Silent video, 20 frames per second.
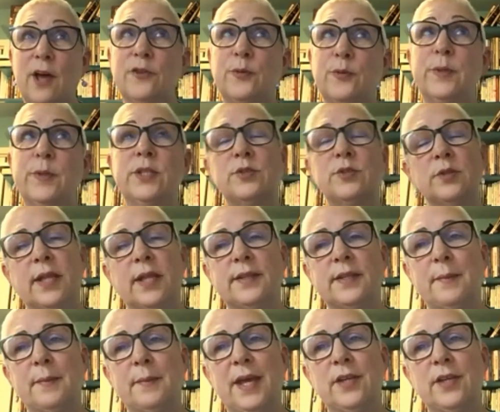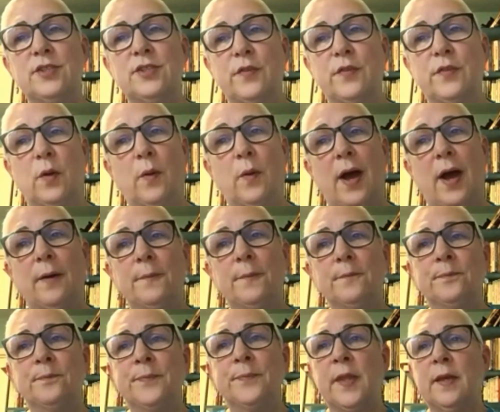house, we do let them age for a while.
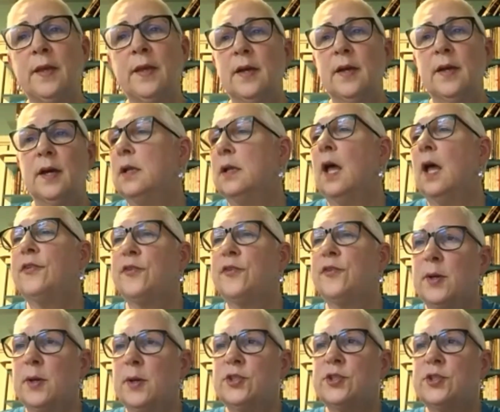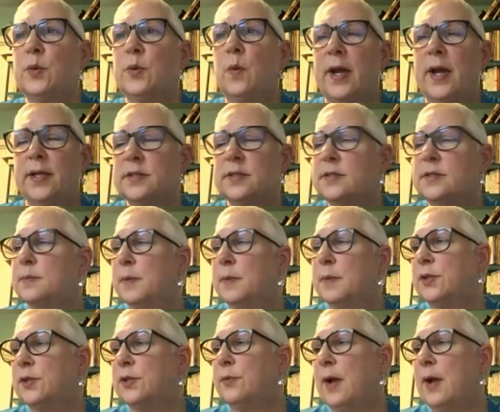Not so much the whites,
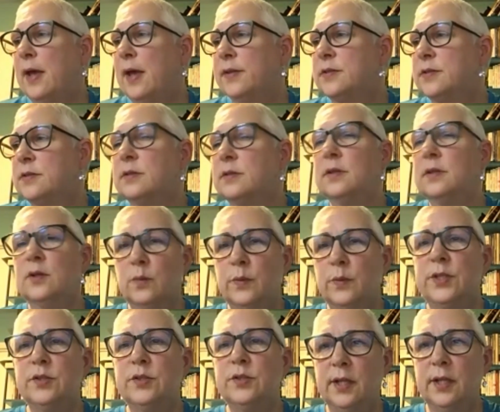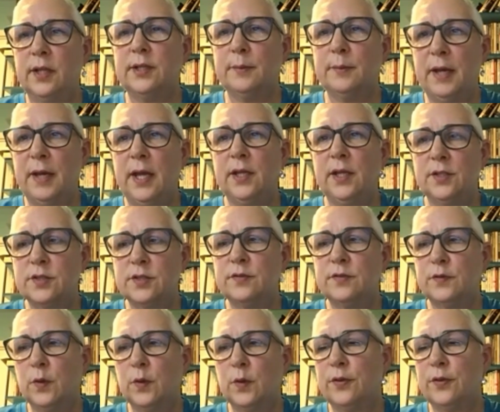but the reds. We do let them age
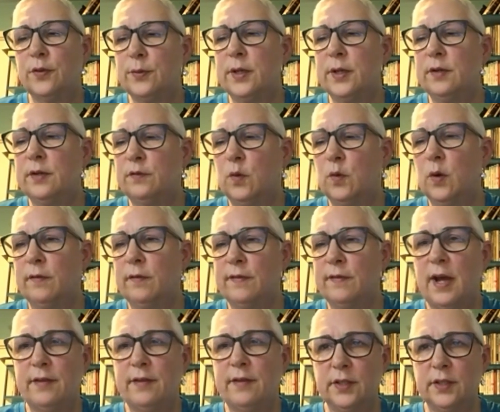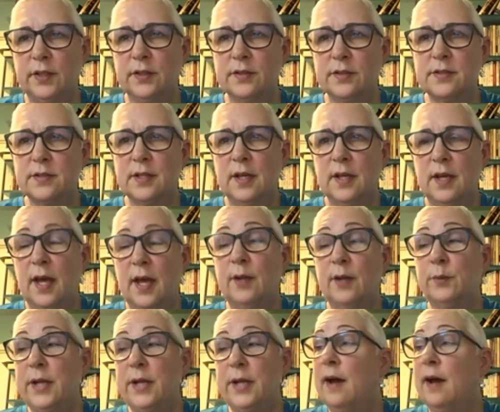for 3, 4, 5 years.
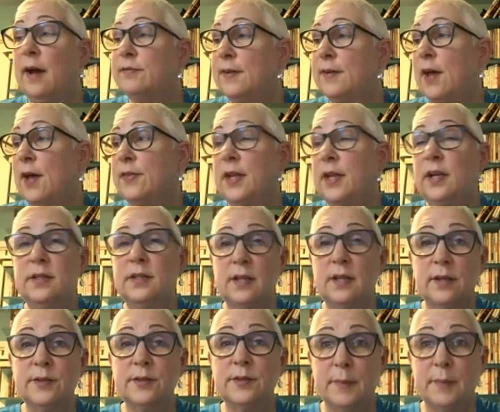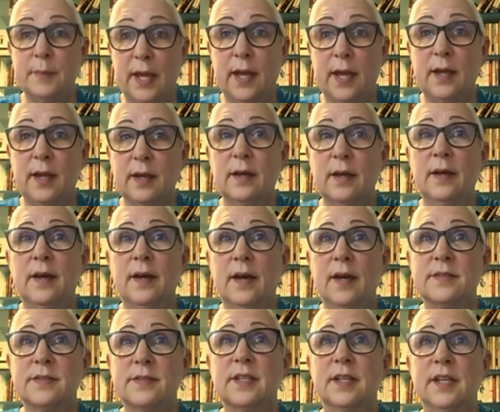And we have found that it does make
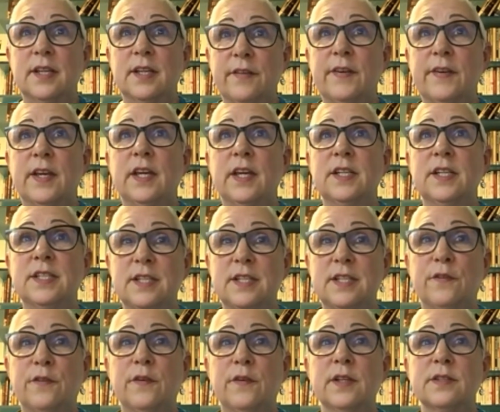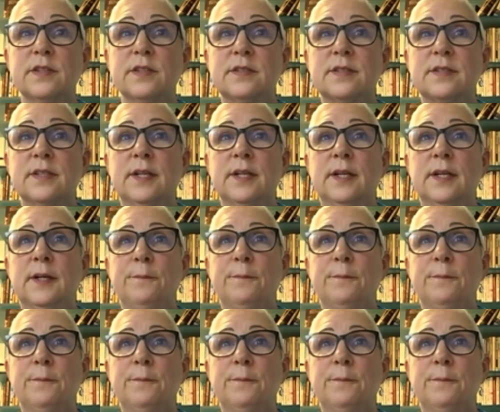a significant difference